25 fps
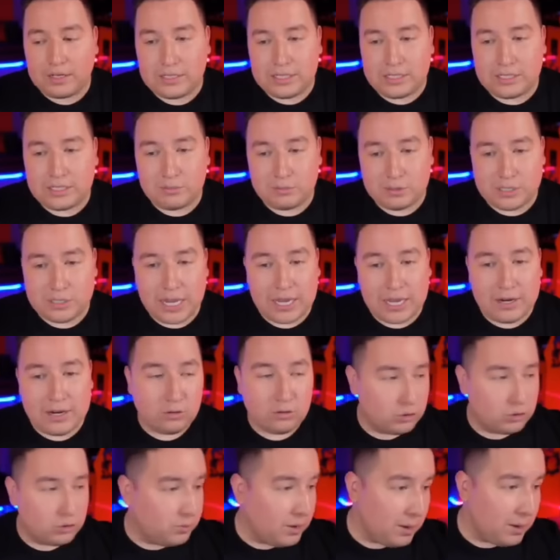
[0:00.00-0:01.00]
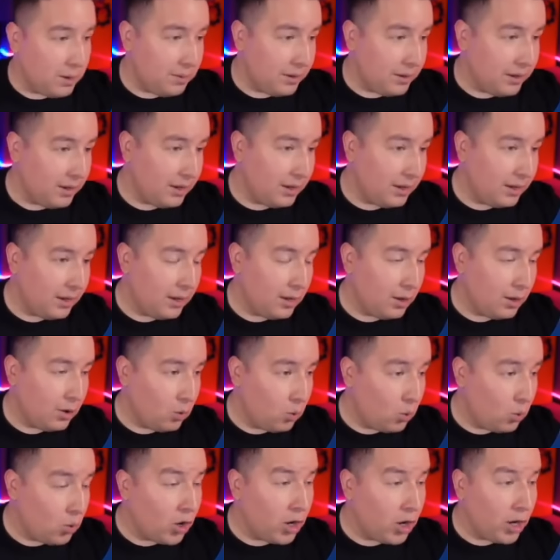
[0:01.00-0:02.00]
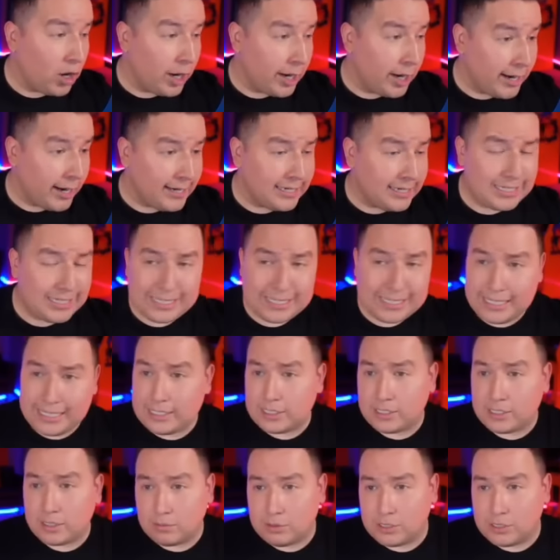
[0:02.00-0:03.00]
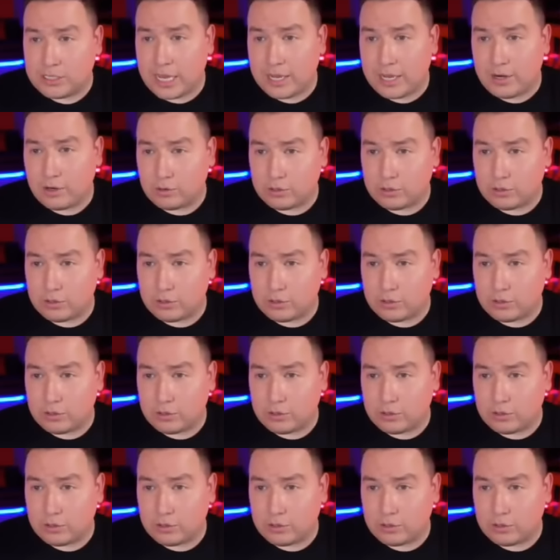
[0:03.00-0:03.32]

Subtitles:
some Sentinels, baby. We're going to see some Sentinels.